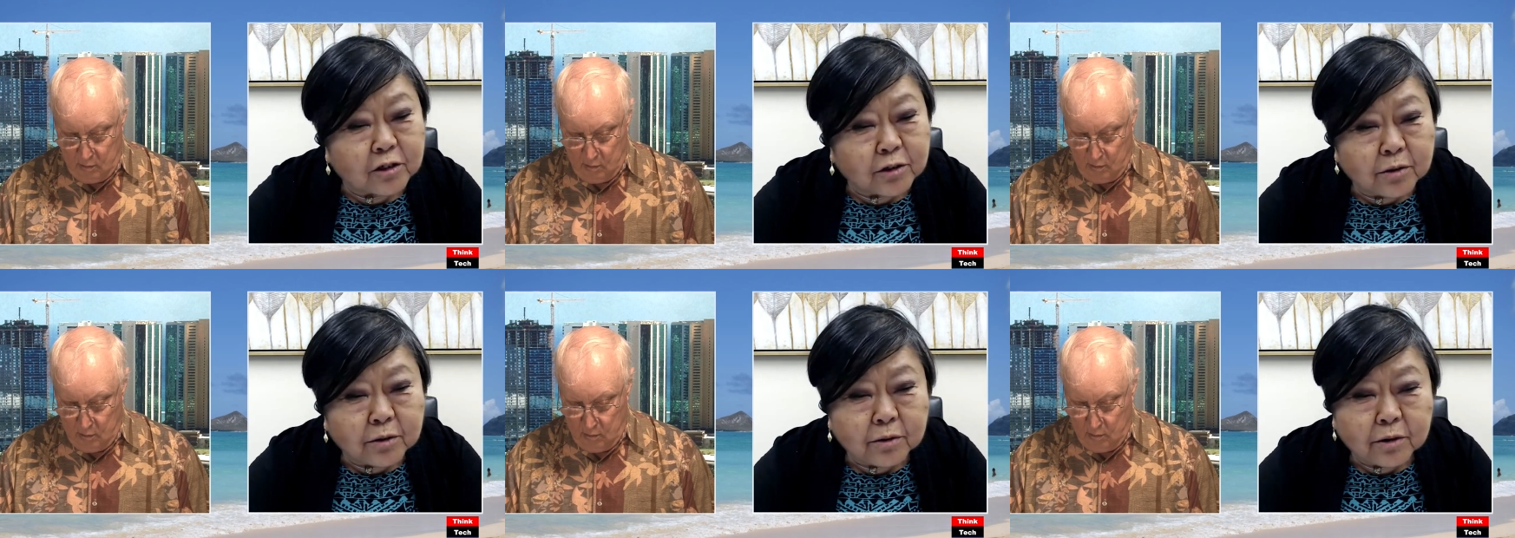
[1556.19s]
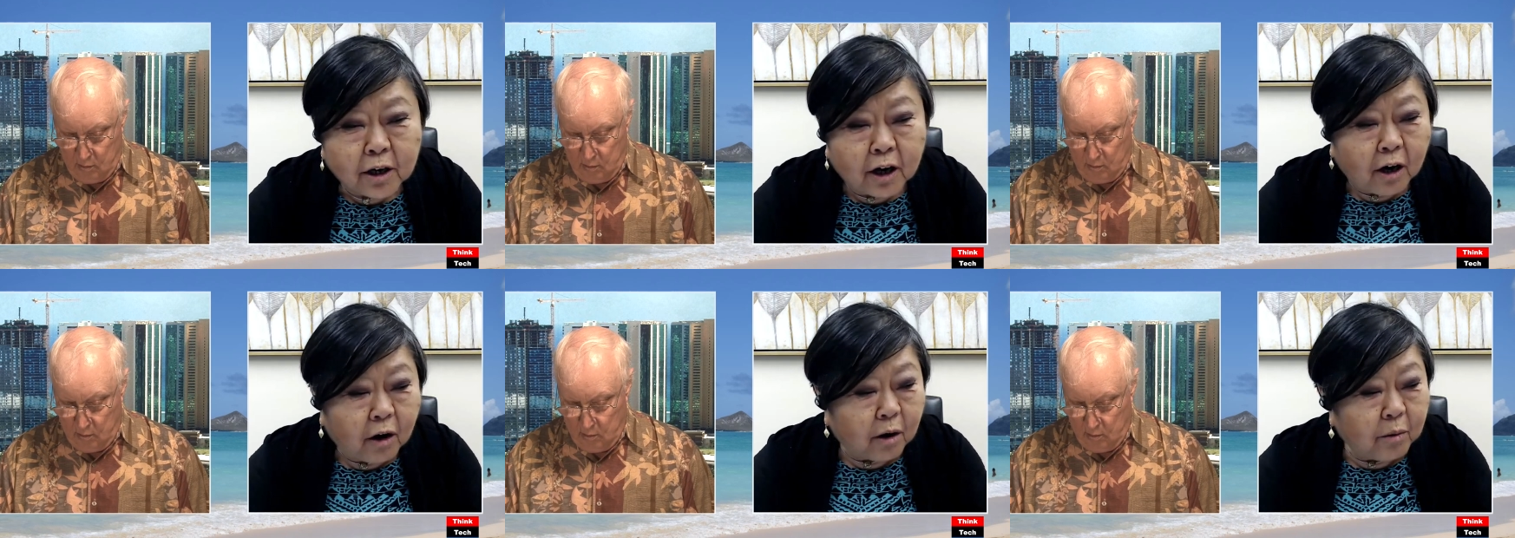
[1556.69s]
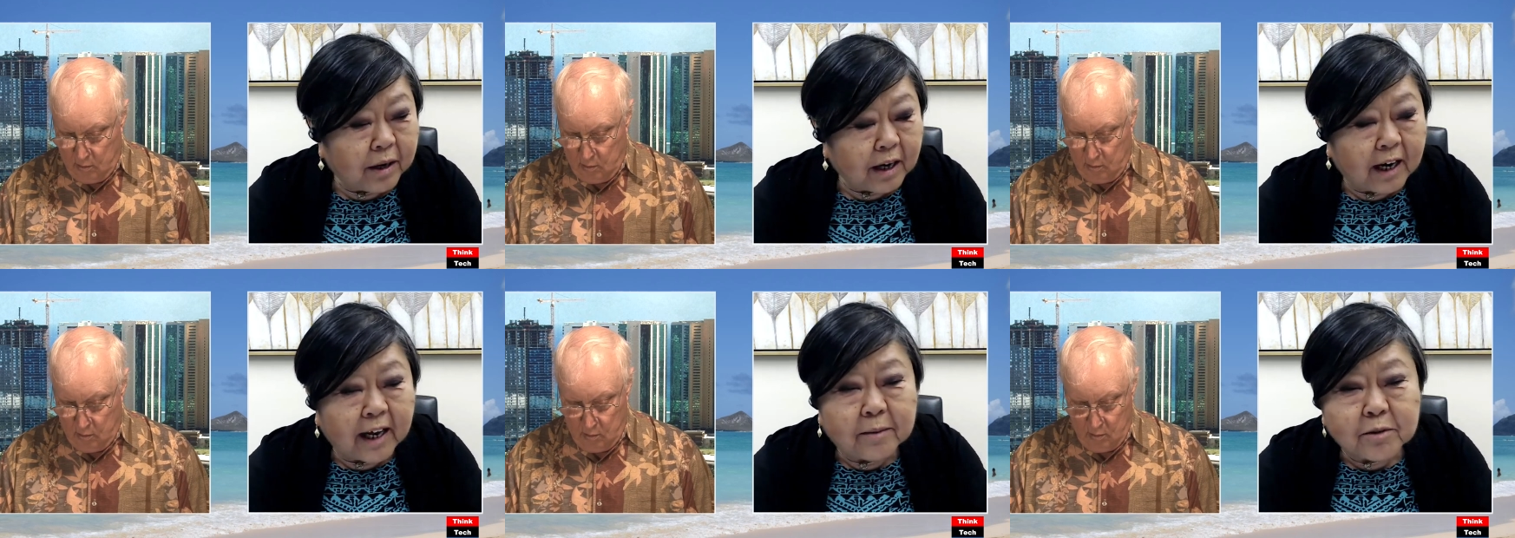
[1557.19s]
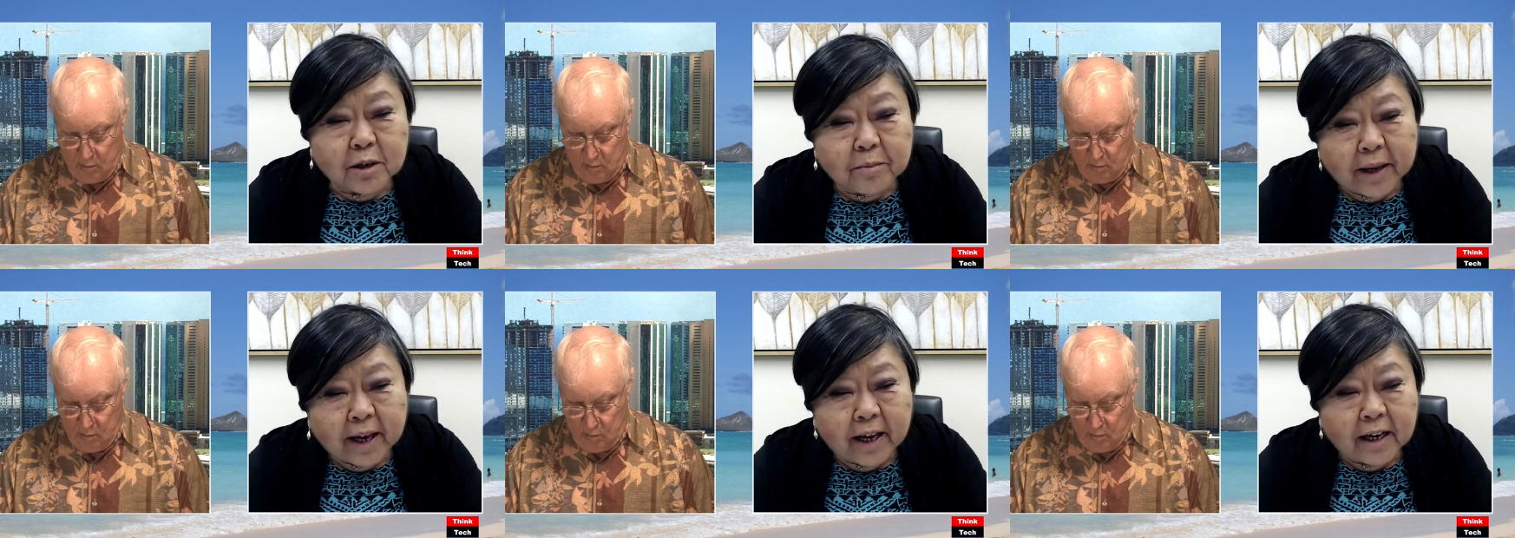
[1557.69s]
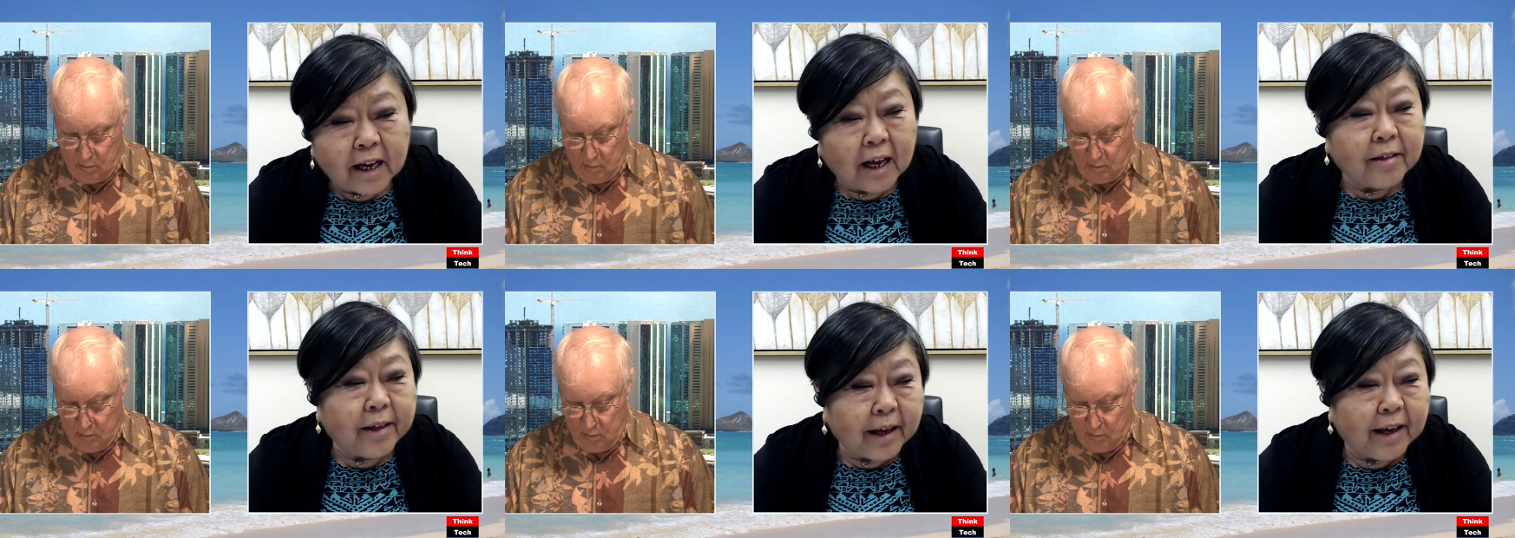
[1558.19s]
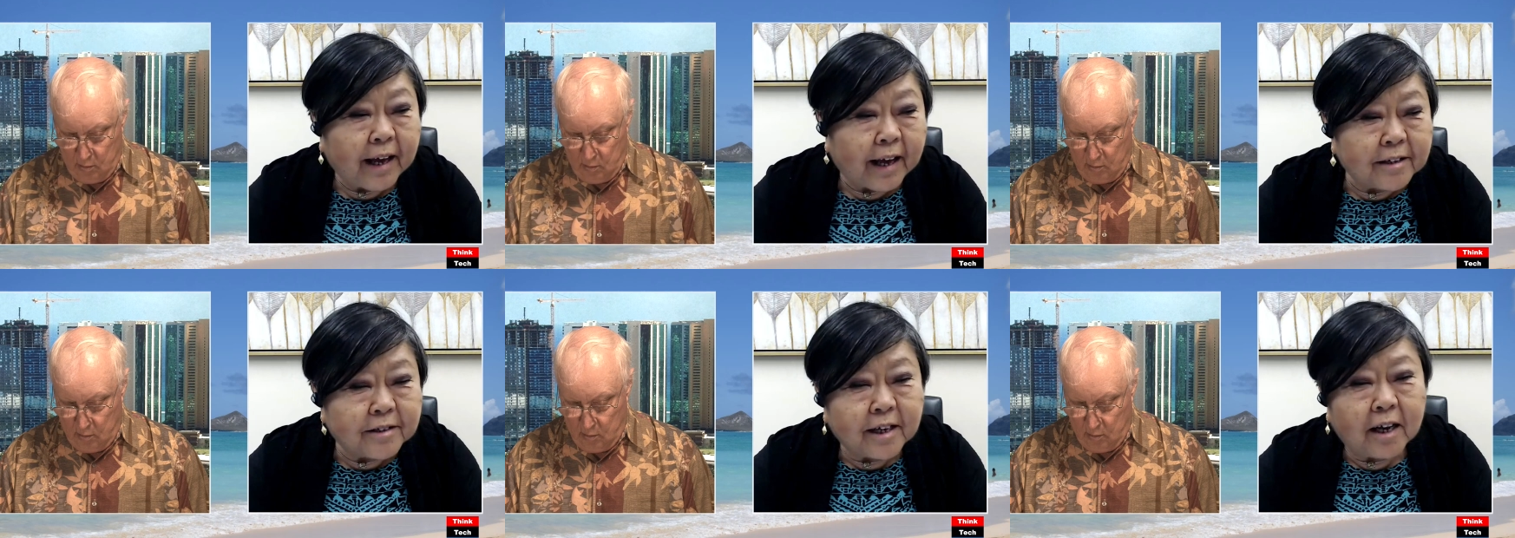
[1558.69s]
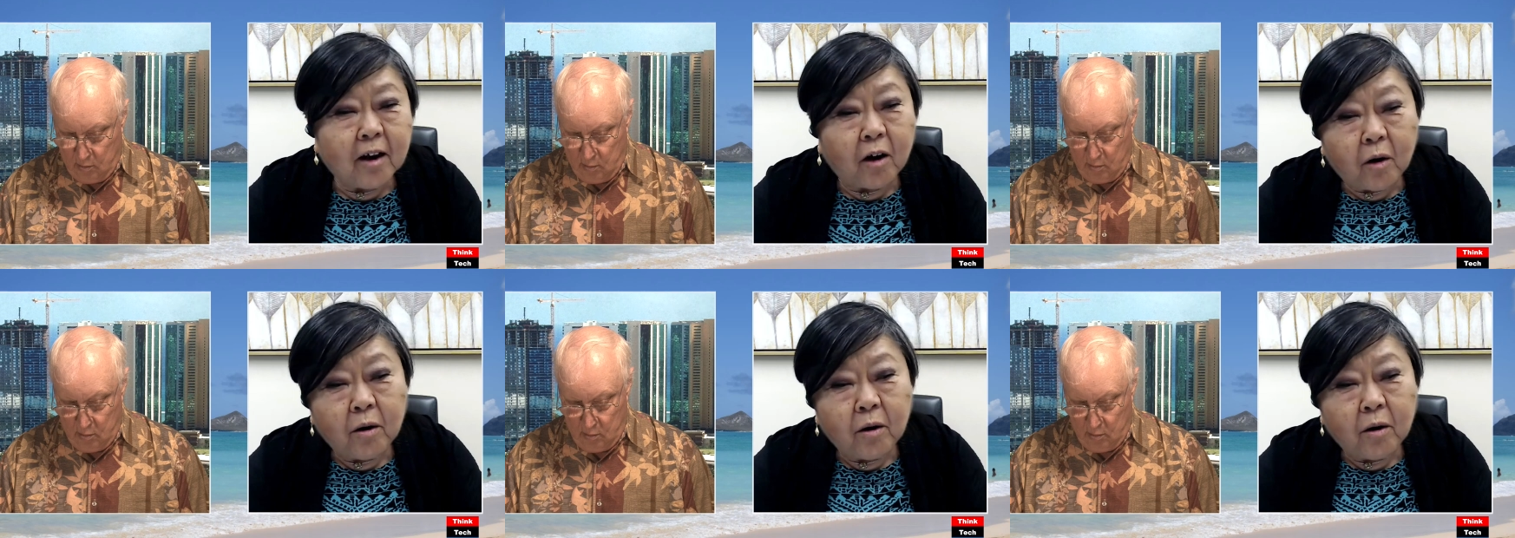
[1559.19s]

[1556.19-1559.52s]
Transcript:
Speaker 1: get sued or when claims are made, they can't say,